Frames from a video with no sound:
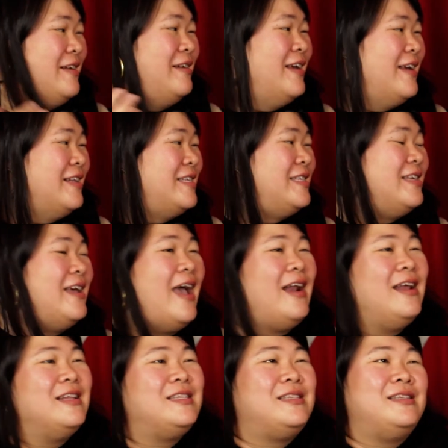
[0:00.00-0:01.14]
and it's
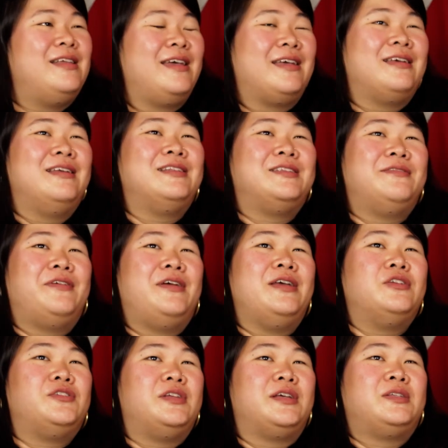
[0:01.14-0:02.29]
and it's like it's a very
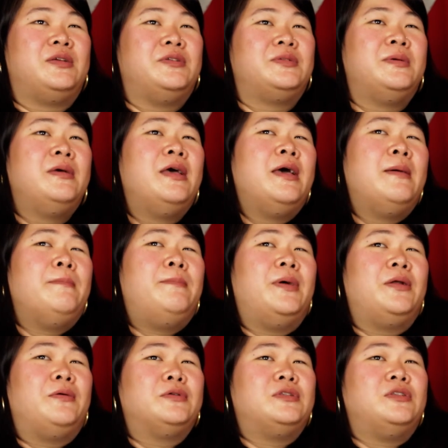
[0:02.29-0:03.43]
interesting experience,
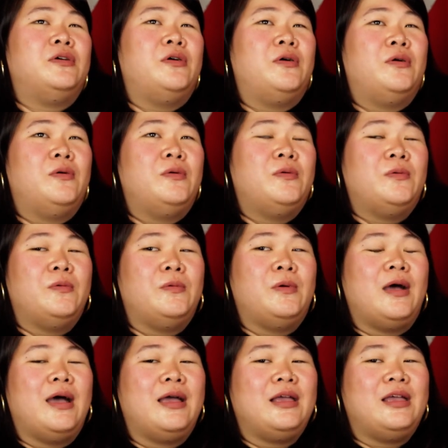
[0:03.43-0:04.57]
but also,
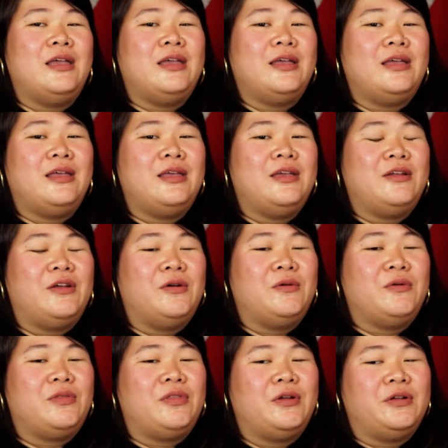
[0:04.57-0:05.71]
you
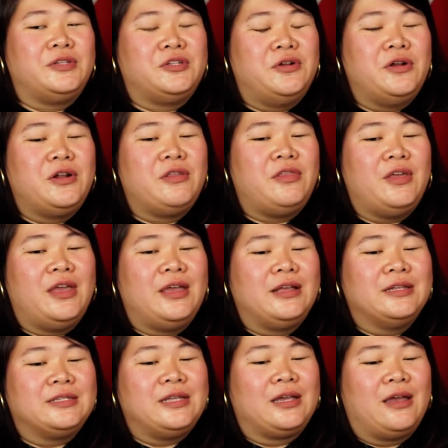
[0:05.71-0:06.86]
know, there are certain
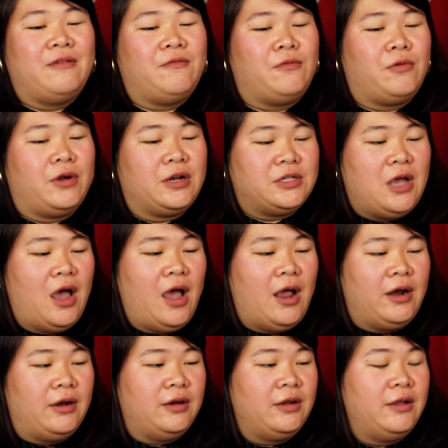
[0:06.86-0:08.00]
things like I've worked
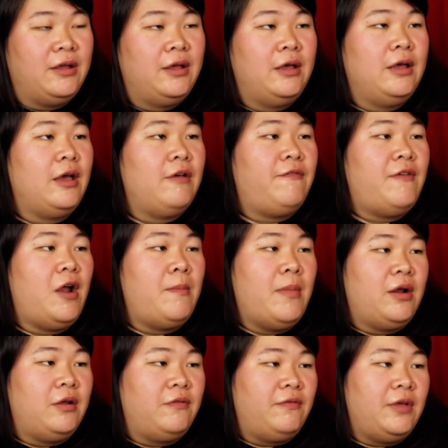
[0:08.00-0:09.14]
on a fair
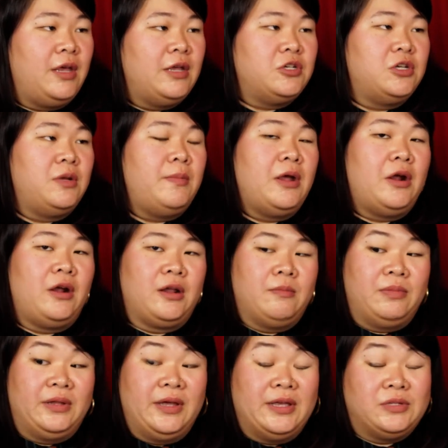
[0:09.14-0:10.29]
amount of Asian American
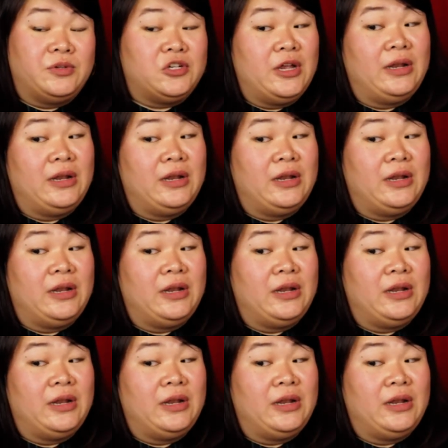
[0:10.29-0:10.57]
plays, which